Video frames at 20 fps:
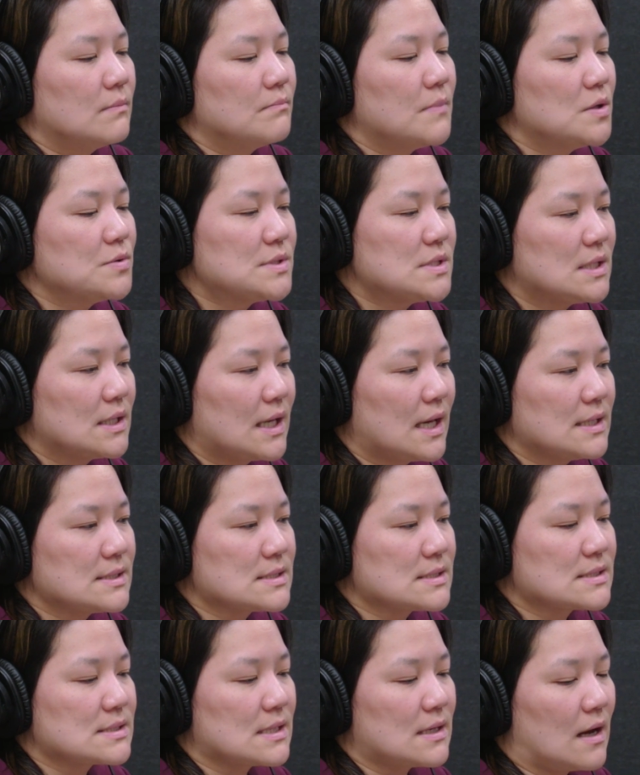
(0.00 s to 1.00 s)
most of the
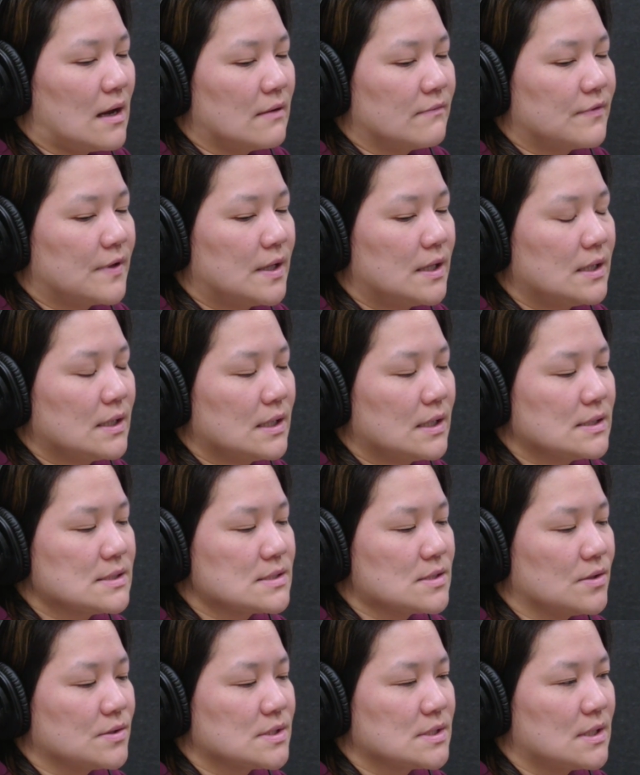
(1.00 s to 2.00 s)
cases that I've
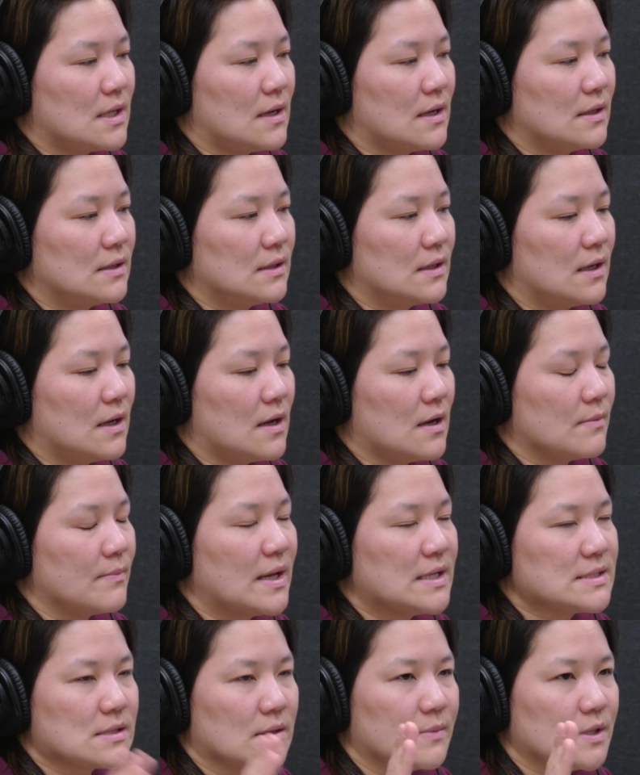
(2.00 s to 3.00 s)
consulted on,
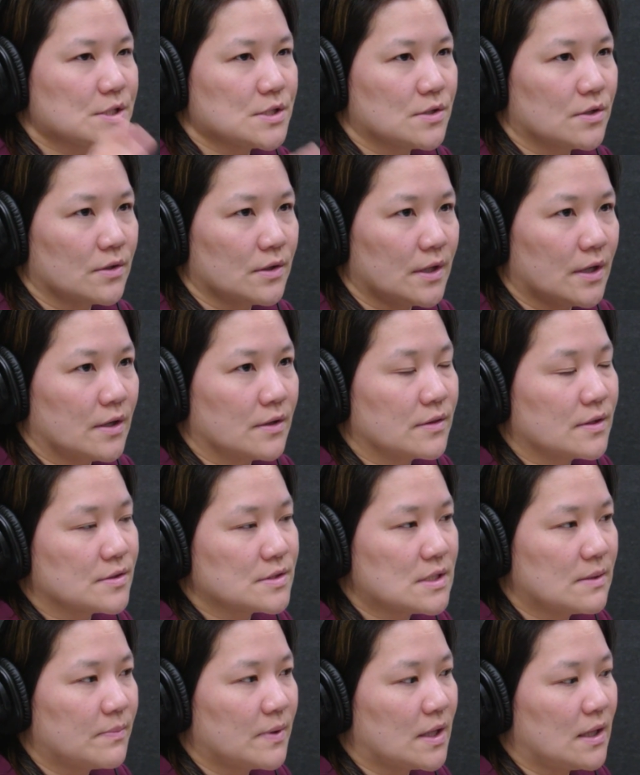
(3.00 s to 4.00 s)
as I mentioned earlier, they're
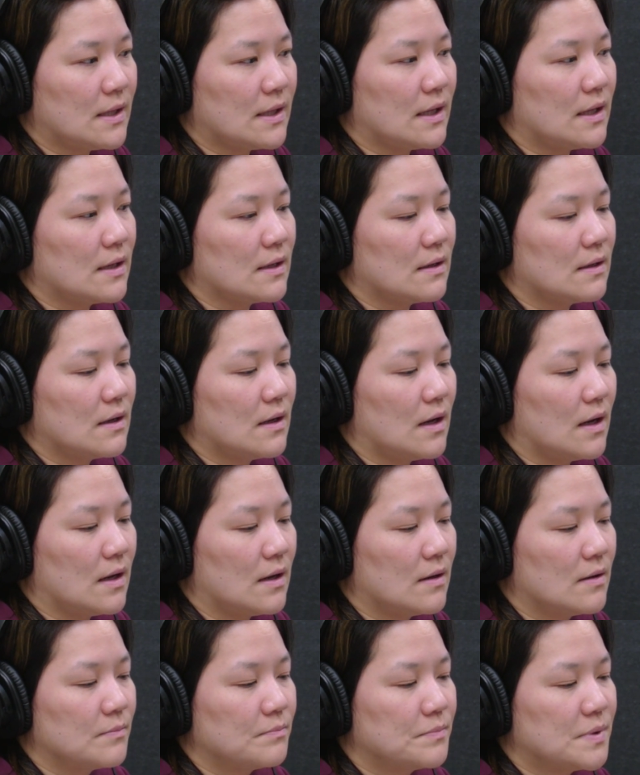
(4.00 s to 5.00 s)
typically
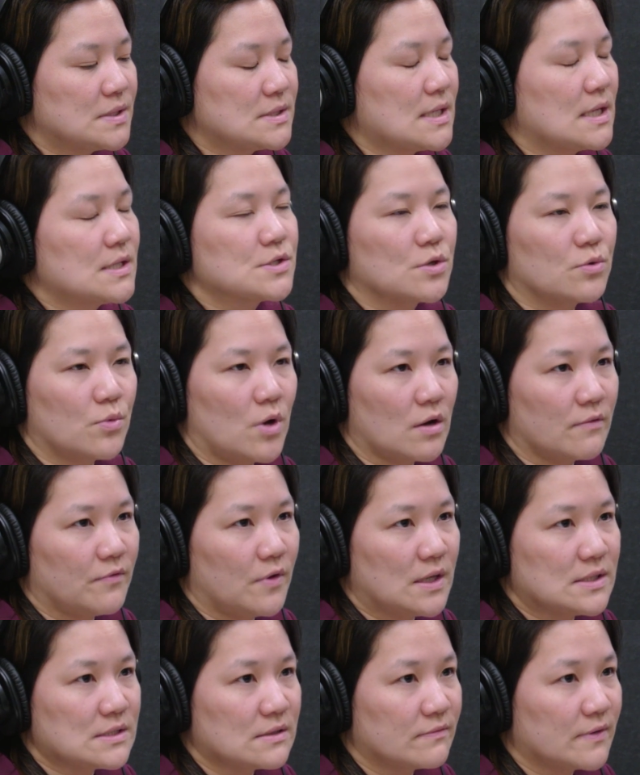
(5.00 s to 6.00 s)
potential wrongful
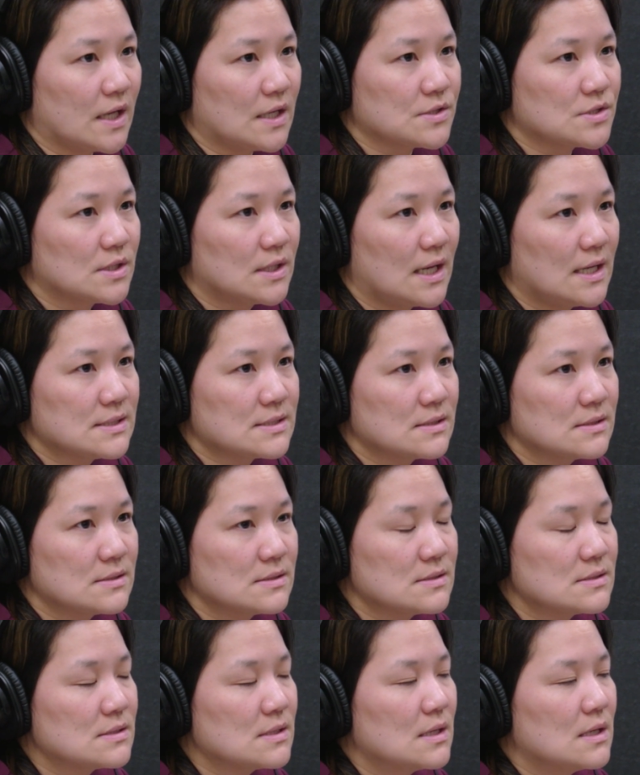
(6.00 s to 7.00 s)
identification
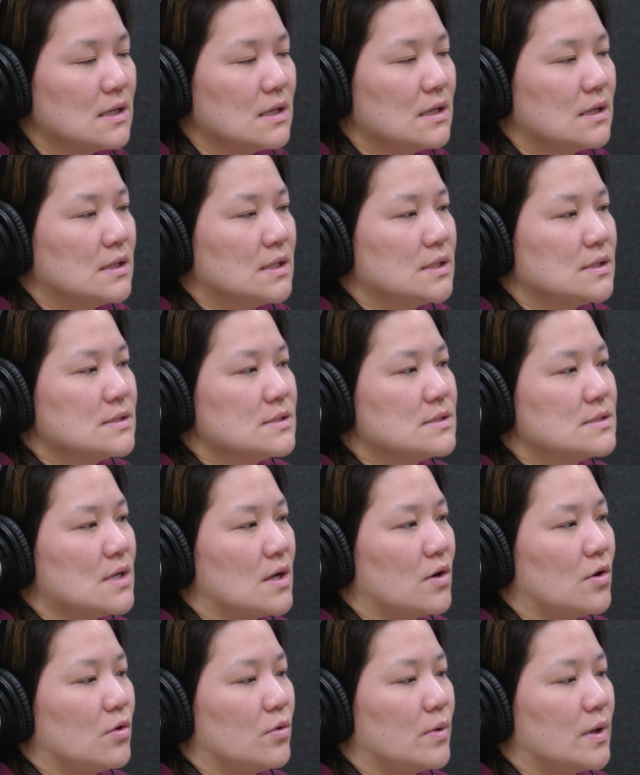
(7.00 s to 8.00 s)
cases.
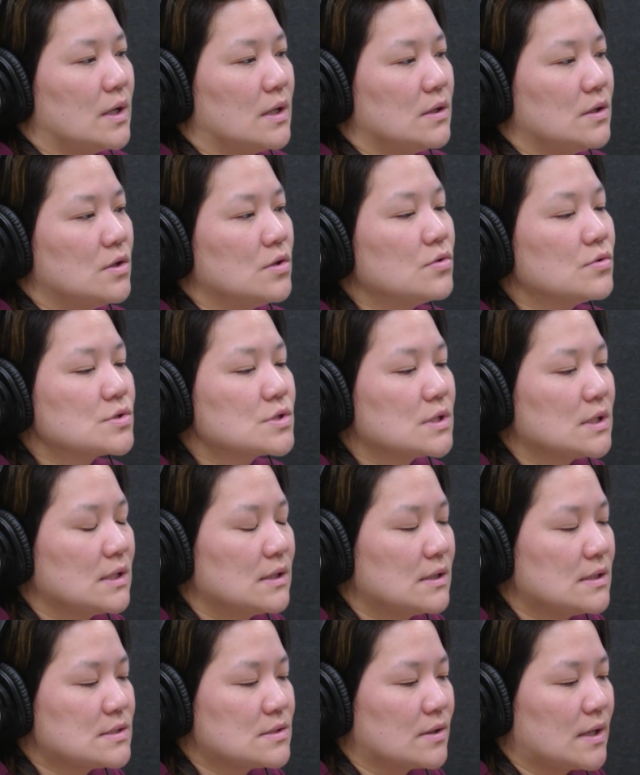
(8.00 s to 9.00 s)
So usually
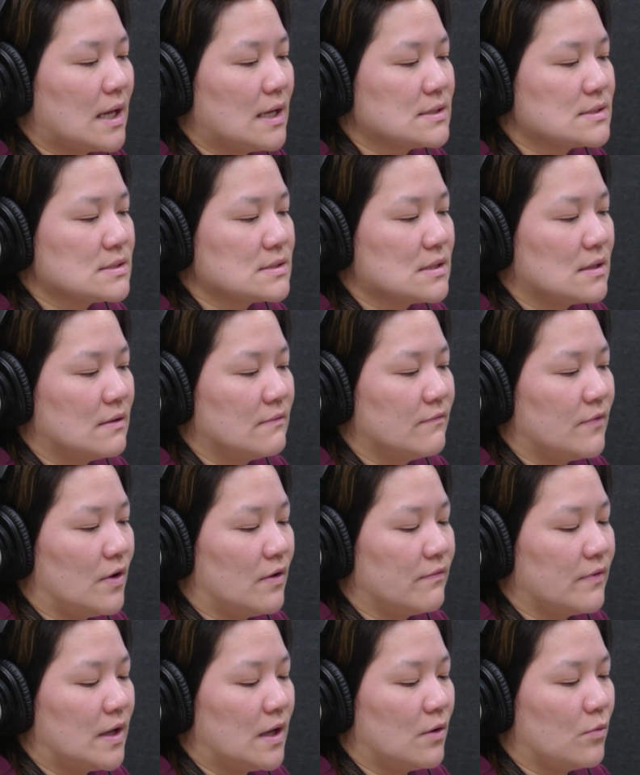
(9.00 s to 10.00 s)
these are cases
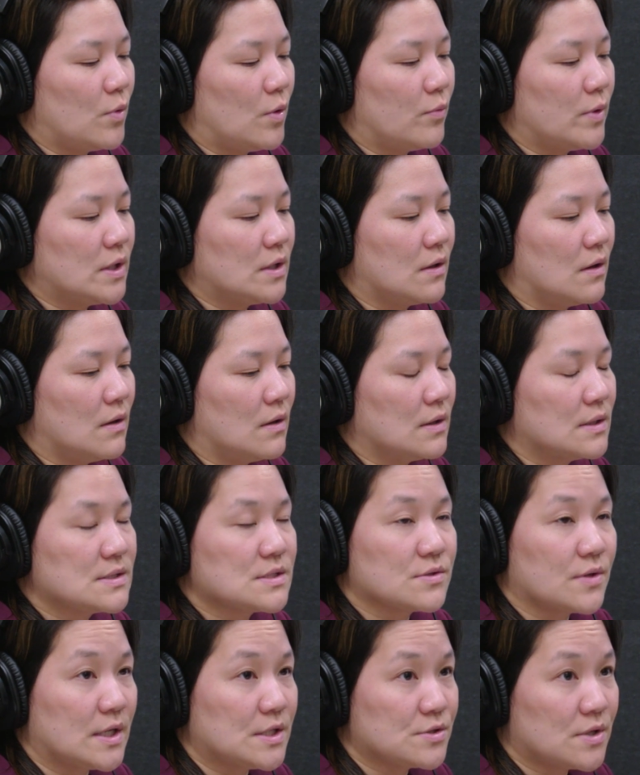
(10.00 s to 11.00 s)
involving what we'd call a
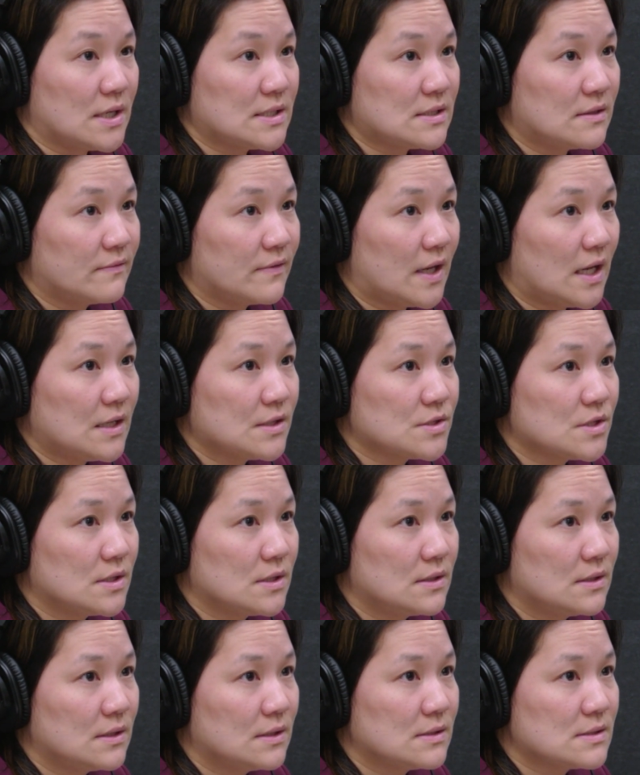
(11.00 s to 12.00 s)
stranger
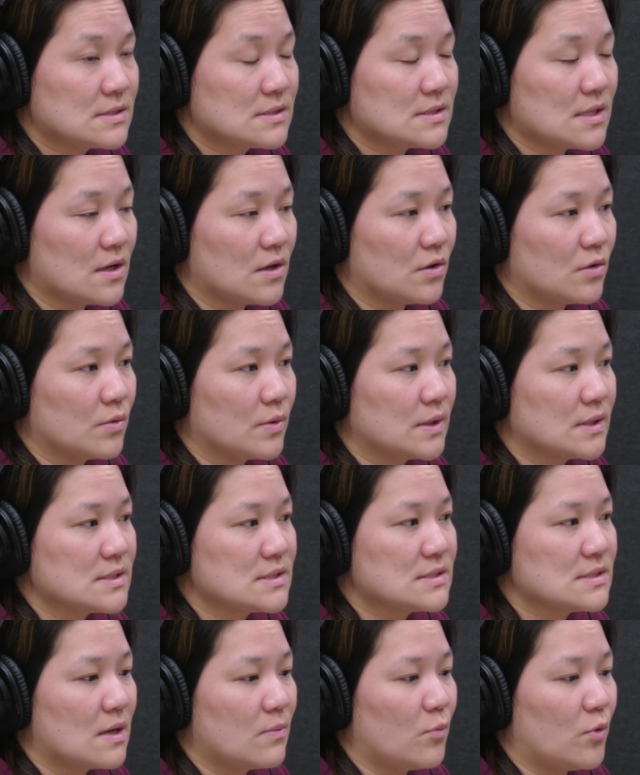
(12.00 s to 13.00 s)
identification. So
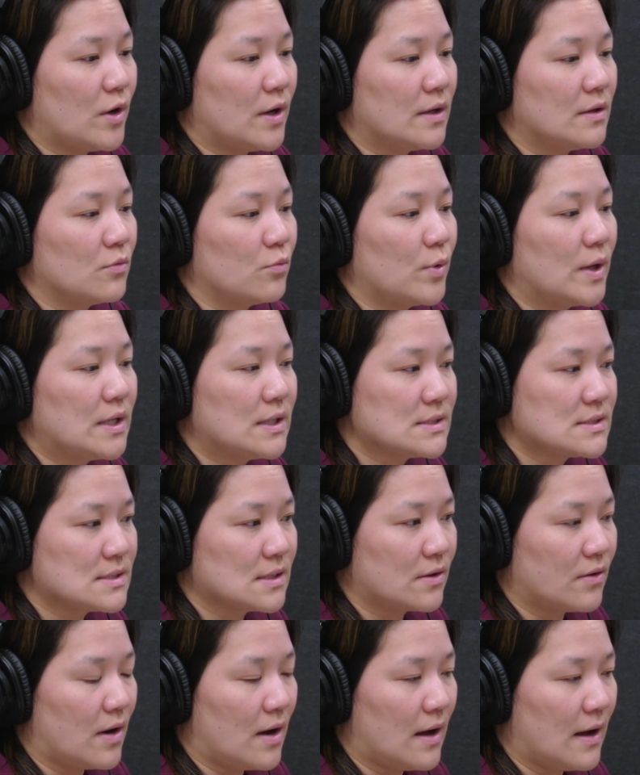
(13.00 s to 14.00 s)
someone witnessed
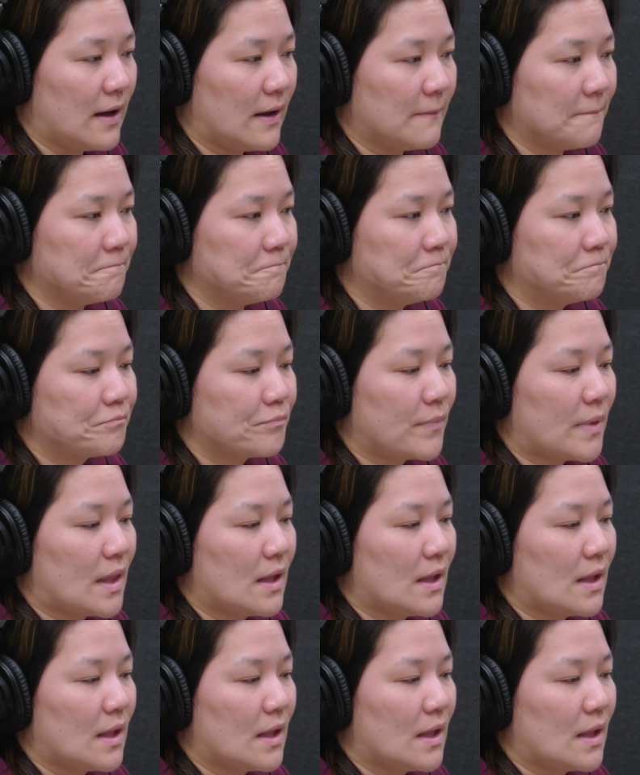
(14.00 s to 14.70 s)
the crime,